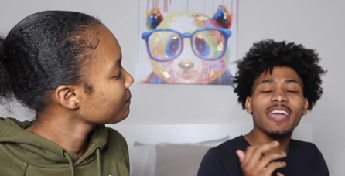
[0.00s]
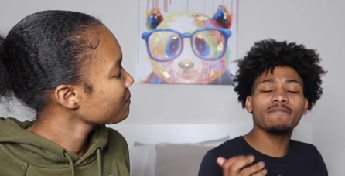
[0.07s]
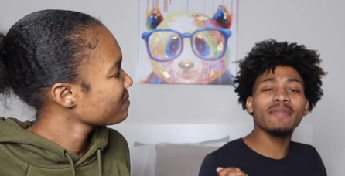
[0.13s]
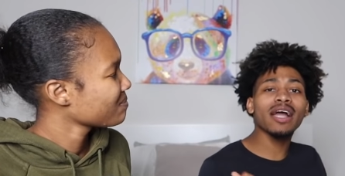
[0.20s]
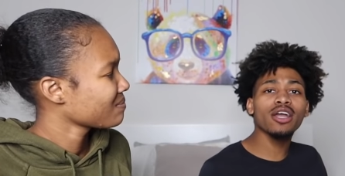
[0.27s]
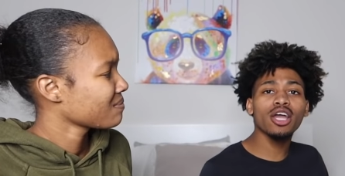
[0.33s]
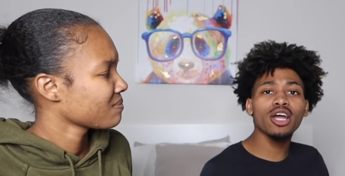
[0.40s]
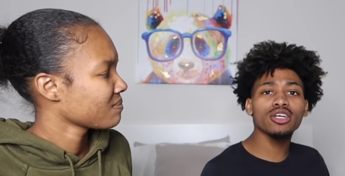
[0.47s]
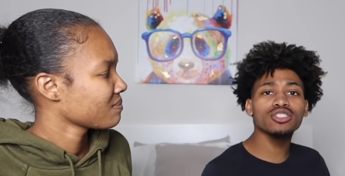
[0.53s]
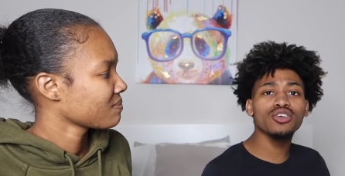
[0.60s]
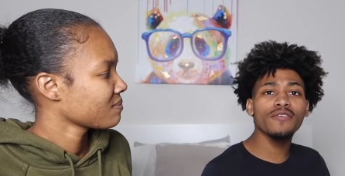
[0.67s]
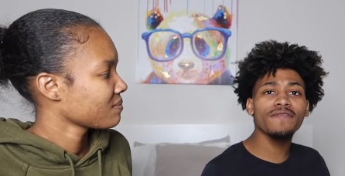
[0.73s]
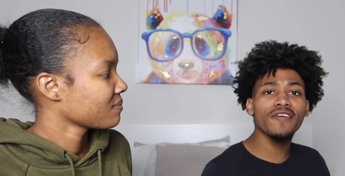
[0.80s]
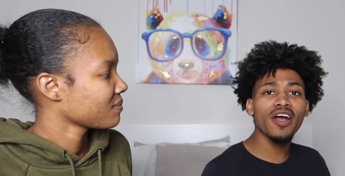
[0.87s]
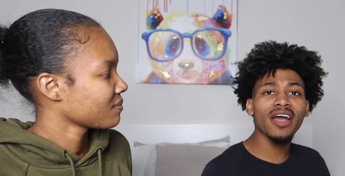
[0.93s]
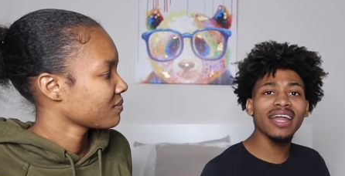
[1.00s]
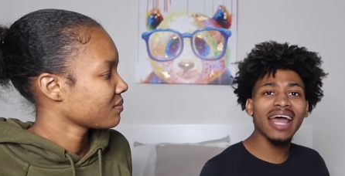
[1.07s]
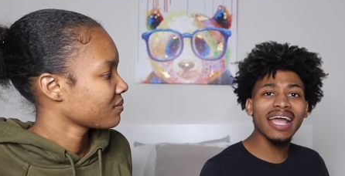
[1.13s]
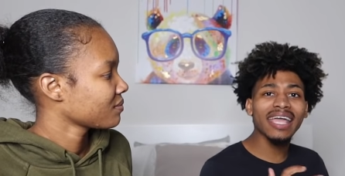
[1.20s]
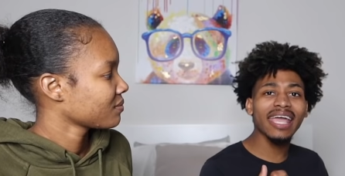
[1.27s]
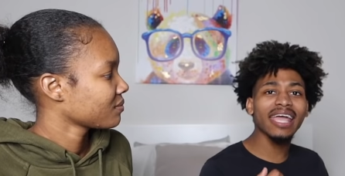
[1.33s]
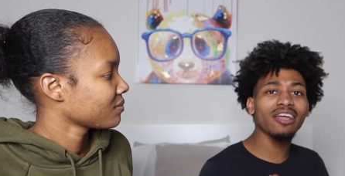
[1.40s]
Speaker 1: If my girl too far and I
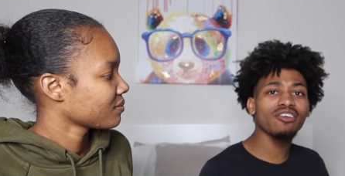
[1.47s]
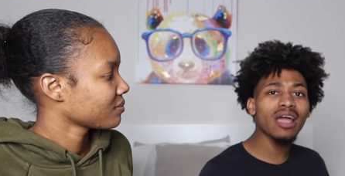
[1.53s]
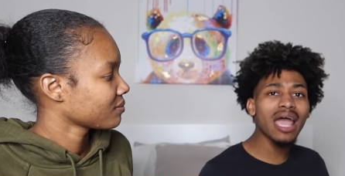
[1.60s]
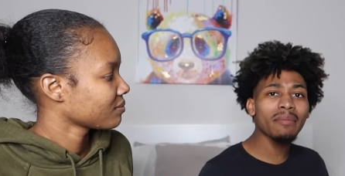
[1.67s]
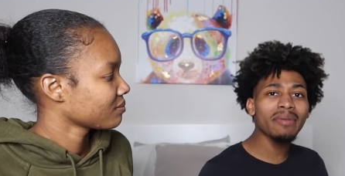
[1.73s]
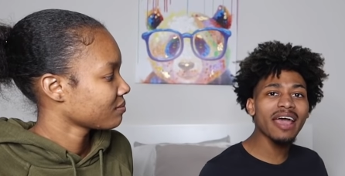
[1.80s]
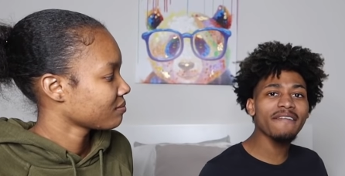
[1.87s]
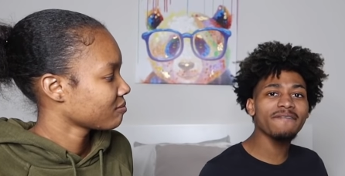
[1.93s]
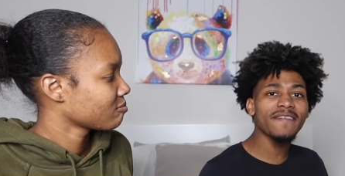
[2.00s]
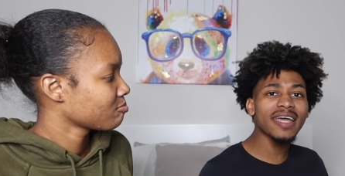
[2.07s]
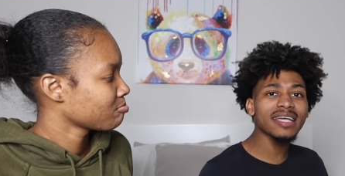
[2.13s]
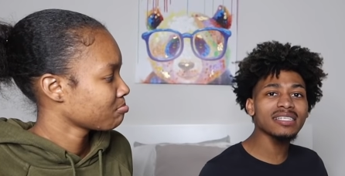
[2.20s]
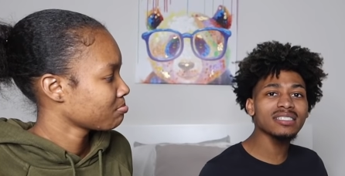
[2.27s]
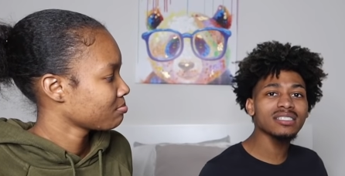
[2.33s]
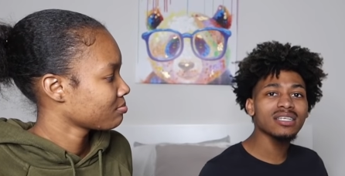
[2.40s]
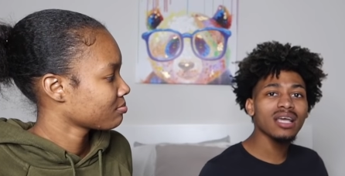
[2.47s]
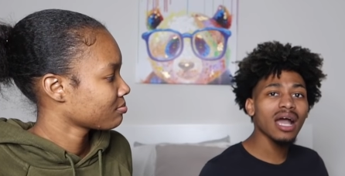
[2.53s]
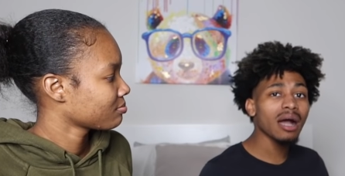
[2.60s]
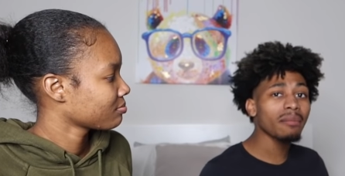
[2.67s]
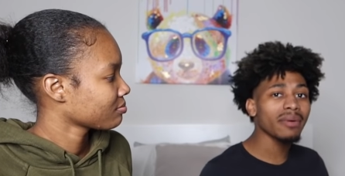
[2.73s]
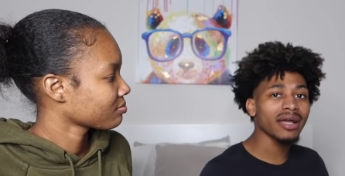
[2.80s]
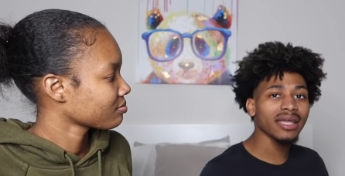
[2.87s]
can't grab that face,
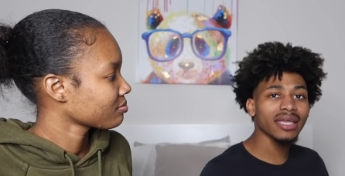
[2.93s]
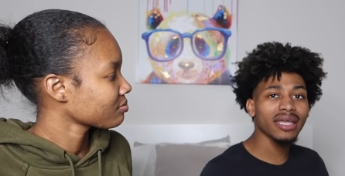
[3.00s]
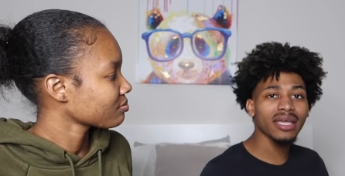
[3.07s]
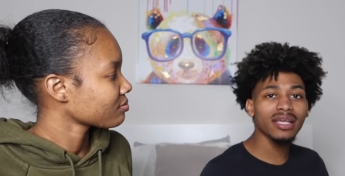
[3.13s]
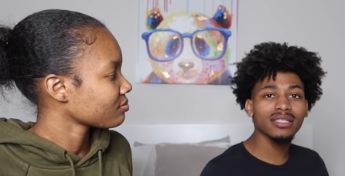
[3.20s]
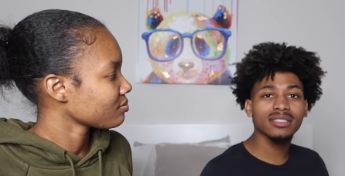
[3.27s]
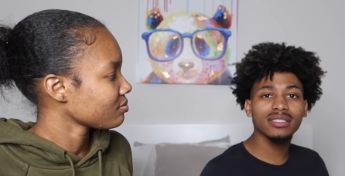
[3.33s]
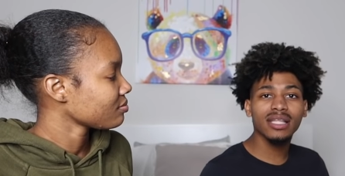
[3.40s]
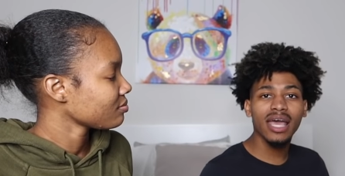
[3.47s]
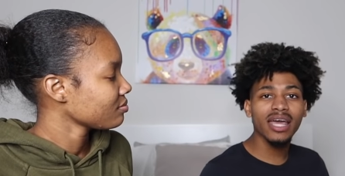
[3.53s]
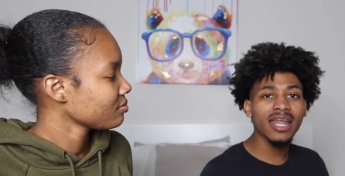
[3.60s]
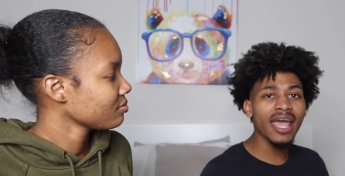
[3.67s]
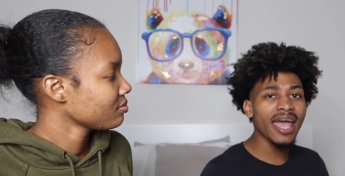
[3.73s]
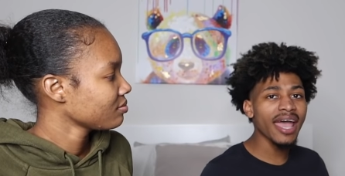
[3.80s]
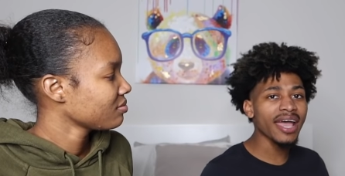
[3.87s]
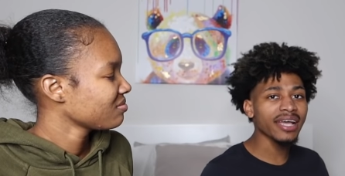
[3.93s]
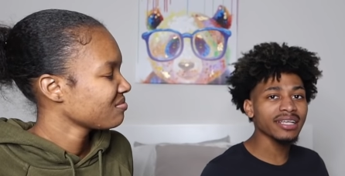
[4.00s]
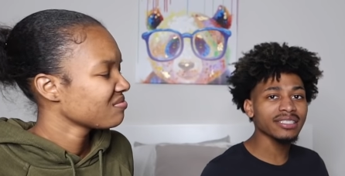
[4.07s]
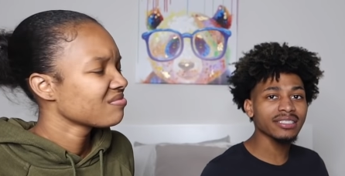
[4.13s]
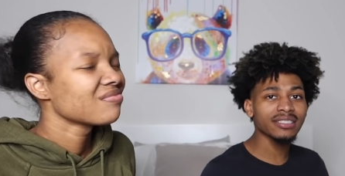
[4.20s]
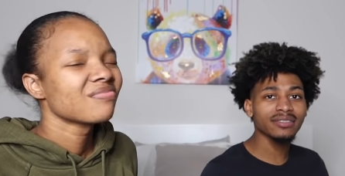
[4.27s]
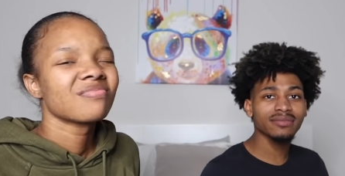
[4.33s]
I'm gonna kiss that
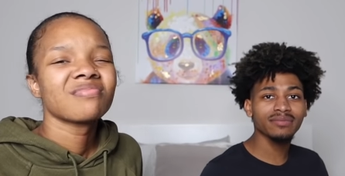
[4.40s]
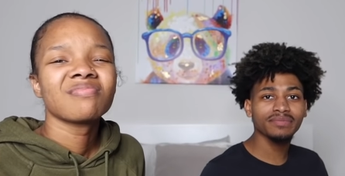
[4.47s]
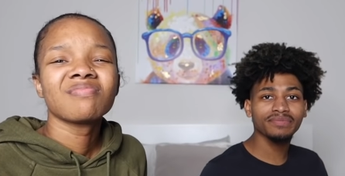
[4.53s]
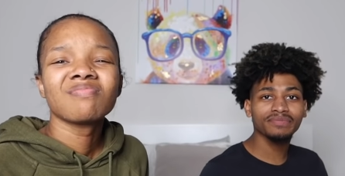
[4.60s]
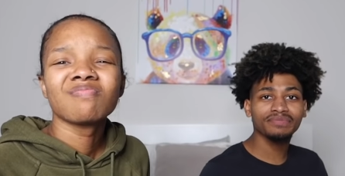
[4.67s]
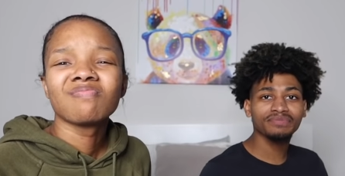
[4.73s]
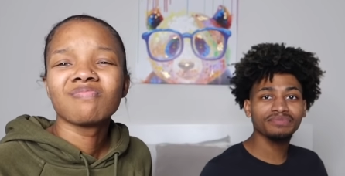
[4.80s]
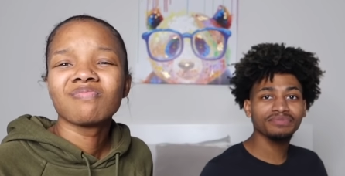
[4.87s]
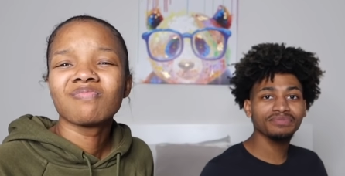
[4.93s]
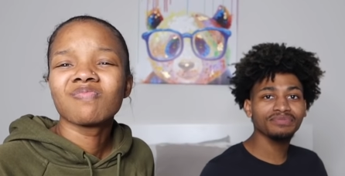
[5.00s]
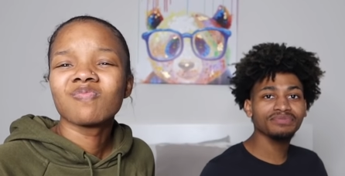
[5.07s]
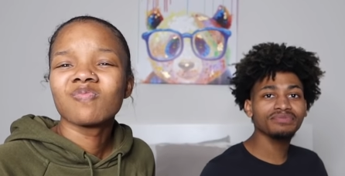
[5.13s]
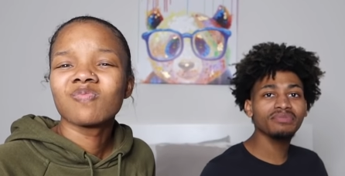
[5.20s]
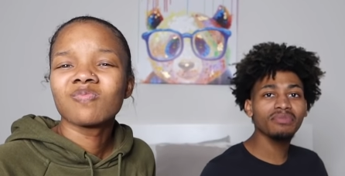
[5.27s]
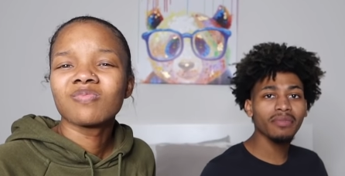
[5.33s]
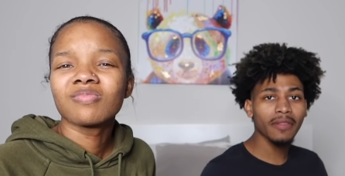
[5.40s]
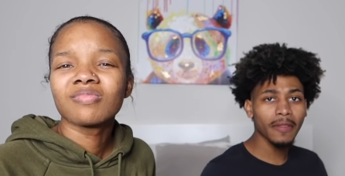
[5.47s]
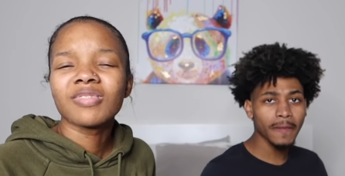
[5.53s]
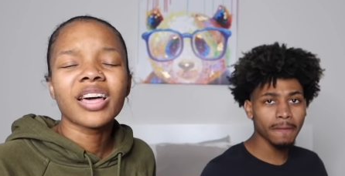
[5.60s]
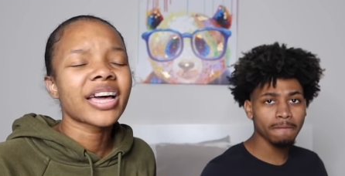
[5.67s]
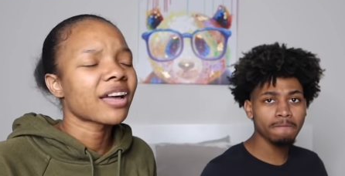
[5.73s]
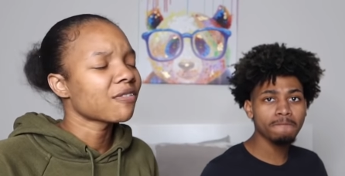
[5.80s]
ass.
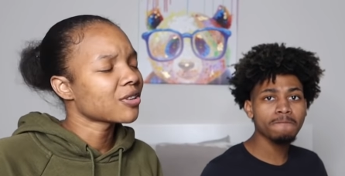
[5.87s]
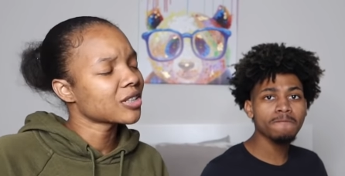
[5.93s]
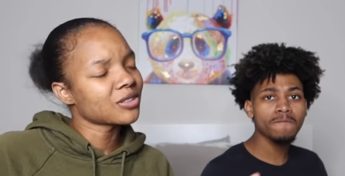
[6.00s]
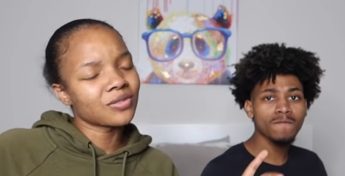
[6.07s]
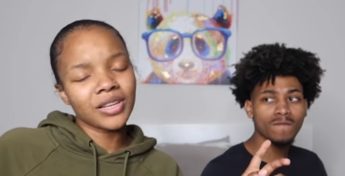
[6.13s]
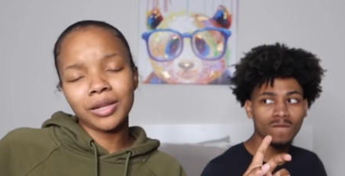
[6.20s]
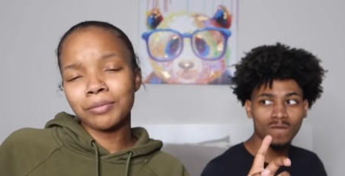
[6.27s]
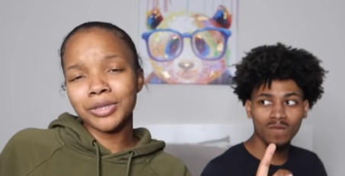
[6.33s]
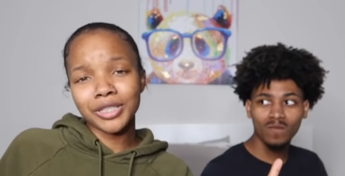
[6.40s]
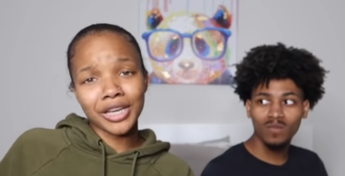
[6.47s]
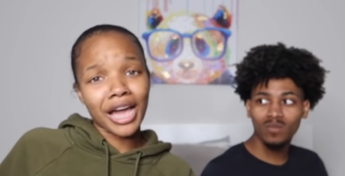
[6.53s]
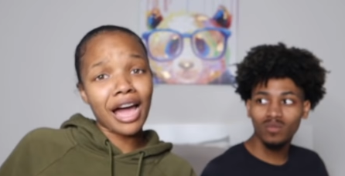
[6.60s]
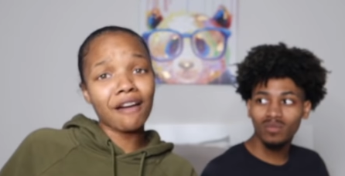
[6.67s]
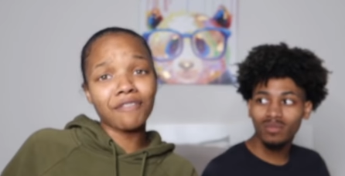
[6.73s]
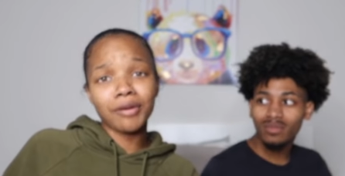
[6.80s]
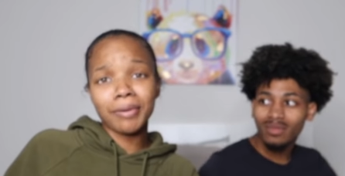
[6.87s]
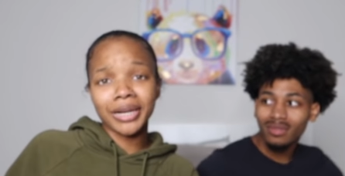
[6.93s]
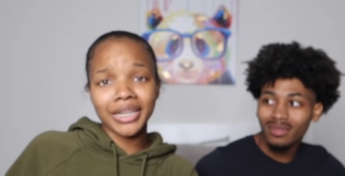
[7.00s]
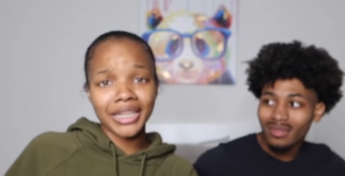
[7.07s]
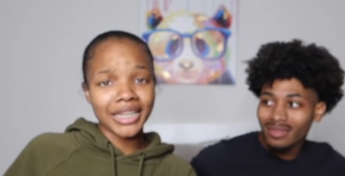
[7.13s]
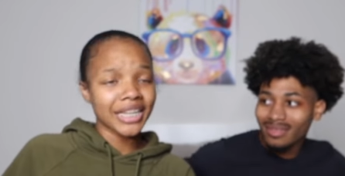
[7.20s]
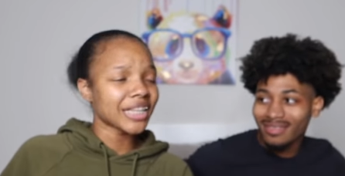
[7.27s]
Speaker 2: Okay, first of all, let me tell you how I feel about
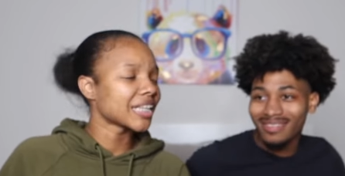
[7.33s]
Delaney.